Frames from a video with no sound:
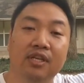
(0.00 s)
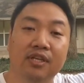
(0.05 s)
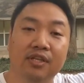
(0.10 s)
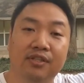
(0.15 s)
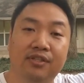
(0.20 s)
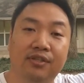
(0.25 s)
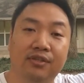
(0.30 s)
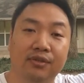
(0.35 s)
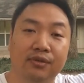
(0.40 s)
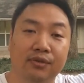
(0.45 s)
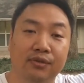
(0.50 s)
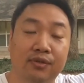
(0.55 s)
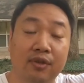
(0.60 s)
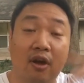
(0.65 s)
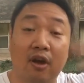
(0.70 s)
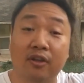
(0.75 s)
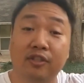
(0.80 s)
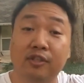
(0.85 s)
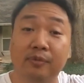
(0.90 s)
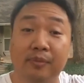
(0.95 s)
to
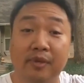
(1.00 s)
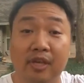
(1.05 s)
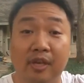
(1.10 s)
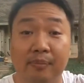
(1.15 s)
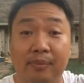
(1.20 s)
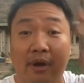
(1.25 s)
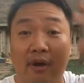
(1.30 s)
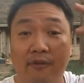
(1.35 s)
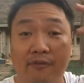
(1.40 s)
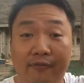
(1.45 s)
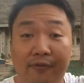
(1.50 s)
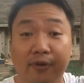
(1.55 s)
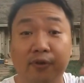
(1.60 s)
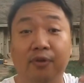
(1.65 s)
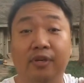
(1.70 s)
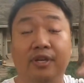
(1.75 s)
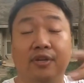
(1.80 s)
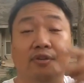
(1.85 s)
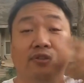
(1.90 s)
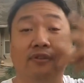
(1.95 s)
talk to me about food
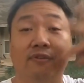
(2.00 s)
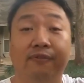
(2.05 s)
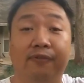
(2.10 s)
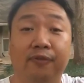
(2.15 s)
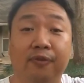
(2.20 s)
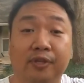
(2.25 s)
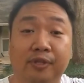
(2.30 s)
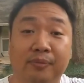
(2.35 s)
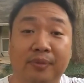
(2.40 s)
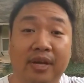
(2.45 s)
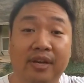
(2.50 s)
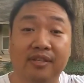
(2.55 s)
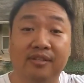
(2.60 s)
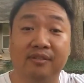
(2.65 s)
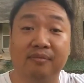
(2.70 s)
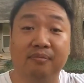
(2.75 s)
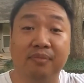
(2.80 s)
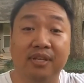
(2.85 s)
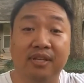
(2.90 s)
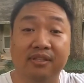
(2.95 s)
and using food as
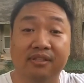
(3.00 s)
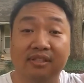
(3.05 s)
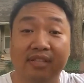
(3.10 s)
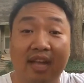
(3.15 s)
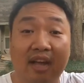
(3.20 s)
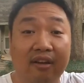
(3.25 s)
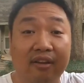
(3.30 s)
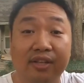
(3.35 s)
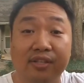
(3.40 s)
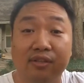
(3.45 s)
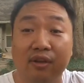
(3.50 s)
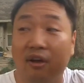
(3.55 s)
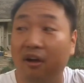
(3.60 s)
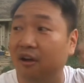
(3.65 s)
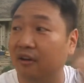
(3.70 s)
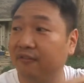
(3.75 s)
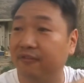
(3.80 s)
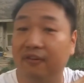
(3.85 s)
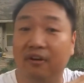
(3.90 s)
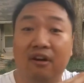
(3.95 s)
medicine," because now he's
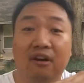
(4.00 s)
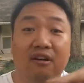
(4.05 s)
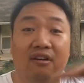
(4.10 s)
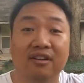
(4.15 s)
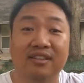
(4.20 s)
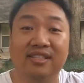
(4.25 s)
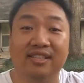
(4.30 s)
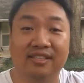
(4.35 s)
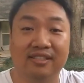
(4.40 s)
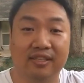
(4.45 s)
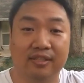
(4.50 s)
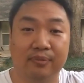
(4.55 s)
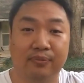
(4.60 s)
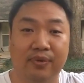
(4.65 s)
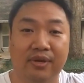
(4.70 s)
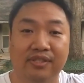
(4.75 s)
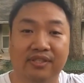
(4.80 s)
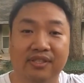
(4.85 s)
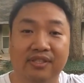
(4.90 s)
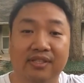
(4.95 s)
off all his
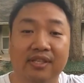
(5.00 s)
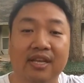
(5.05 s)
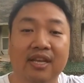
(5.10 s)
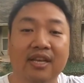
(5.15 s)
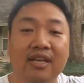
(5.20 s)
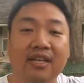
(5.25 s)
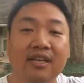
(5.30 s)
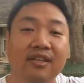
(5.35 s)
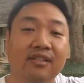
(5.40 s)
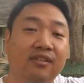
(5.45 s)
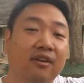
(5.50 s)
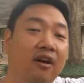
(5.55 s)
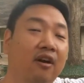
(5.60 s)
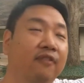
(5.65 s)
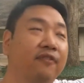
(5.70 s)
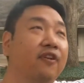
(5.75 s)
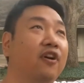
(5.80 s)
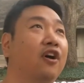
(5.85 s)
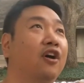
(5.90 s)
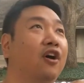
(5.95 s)
antidepressants. He's off
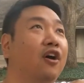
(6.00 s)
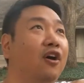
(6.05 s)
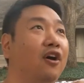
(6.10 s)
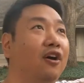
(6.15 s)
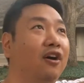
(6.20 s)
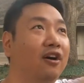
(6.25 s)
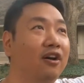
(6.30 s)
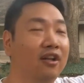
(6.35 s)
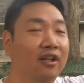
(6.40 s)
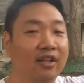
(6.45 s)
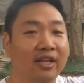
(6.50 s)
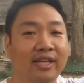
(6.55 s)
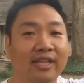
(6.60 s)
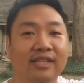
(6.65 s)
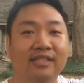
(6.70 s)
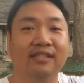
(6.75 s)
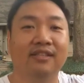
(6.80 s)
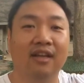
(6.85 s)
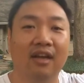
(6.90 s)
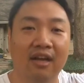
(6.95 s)
all
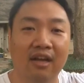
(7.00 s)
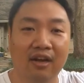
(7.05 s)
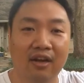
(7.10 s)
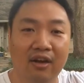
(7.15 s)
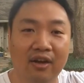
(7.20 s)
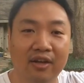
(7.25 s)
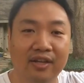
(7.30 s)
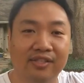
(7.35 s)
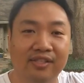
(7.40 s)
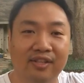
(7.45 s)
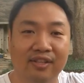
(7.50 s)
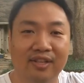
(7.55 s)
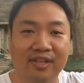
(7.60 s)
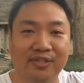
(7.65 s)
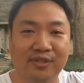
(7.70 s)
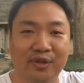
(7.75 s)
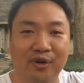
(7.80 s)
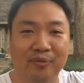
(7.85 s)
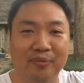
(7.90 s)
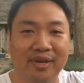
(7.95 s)
his
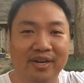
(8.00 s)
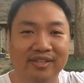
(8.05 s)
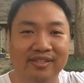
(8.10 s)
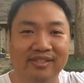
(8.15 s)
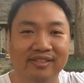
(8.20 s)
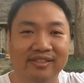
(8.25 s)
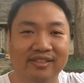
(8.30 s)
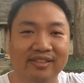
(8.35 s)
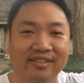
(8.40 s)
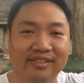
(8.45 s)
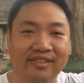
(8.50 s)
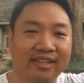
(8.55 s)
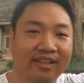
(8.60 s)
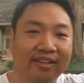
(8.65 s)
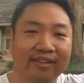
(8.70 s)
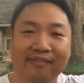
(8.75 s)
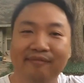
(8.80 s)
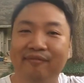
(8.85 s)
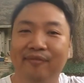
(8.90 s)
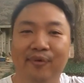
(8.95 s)
cholesterol medicine because,
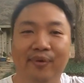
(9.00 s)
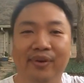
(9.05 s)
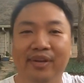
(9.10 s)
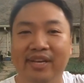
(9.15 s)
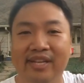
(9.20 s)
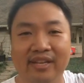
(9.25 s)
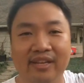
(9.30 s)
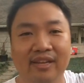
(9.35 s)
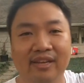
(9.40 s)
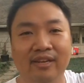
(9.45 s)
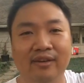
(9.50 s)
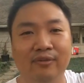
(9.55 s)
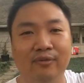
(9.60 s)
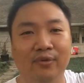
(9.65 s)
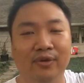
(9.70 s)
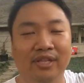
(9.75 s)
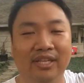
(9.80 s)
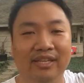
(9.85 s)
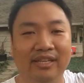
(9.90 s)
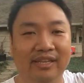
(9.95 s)
well, he didn't
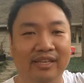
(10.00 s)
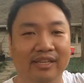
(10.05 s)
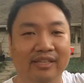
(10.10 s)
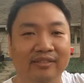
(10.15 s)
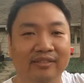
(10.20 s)
really need it.